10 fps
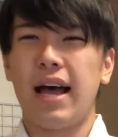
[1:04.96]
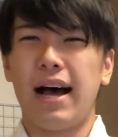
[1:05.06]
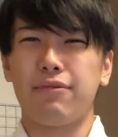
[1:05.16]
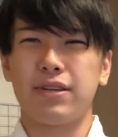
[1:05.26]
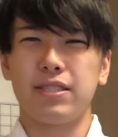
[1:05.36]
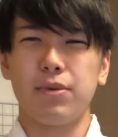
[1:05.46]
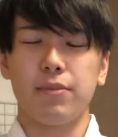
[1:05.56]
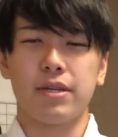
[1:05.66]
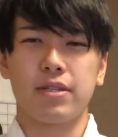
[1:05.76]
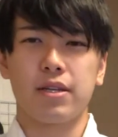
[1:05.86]
After the
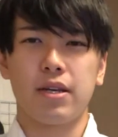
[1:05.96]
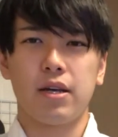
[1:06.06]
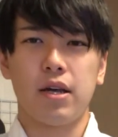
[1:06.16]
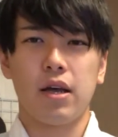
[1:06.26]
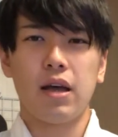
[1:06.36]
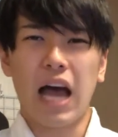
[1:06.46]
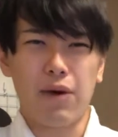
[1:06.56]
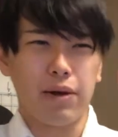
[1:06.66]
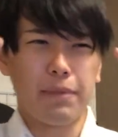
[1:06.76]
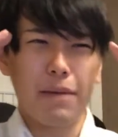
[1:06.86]
moment, I
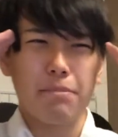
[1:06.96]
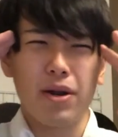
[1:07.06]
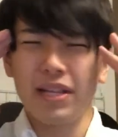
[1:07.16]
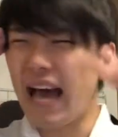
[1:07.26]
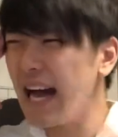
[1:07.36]
remembered the